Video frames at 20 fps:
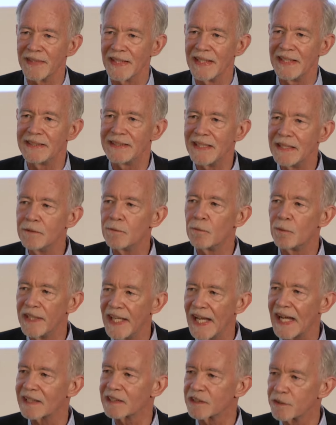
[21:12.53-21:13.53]
It didn't
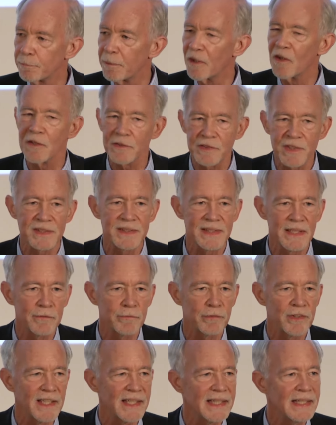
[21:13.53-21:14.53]
react
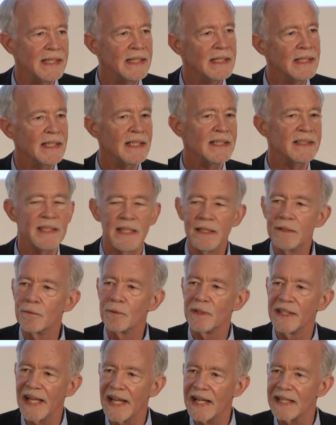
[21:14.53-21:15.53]
positively. It didn't
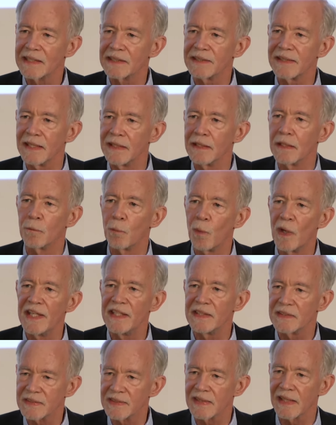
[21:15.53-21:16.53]
react in a
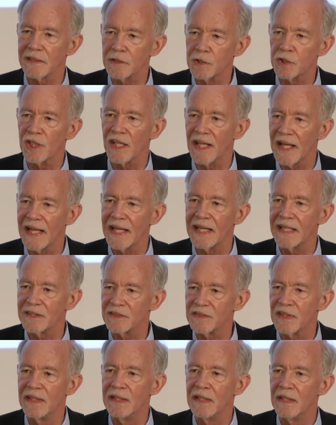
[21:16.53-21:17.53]
way such
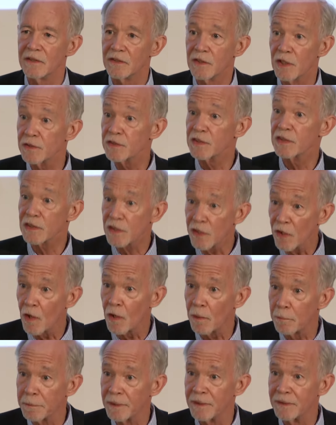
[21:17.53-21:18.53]
as to
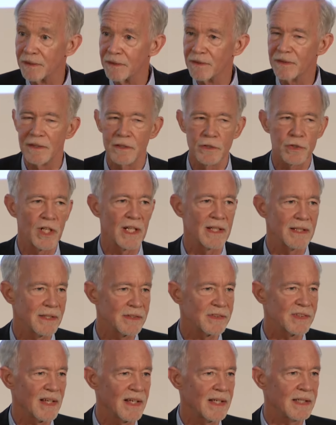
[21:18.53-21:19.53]
stop the
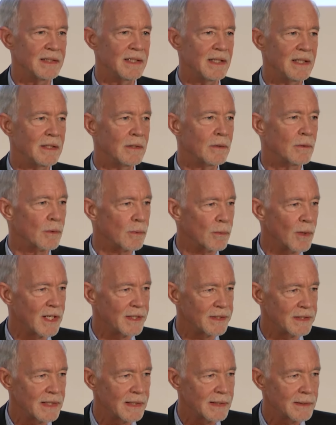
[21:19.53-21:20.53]
genocide in
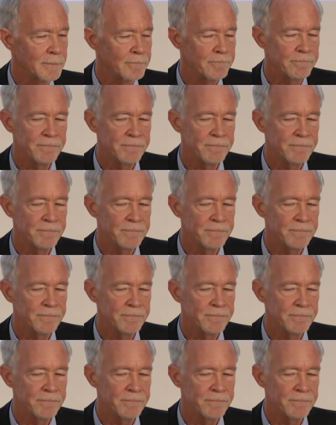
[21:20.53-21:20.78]
Rwanda.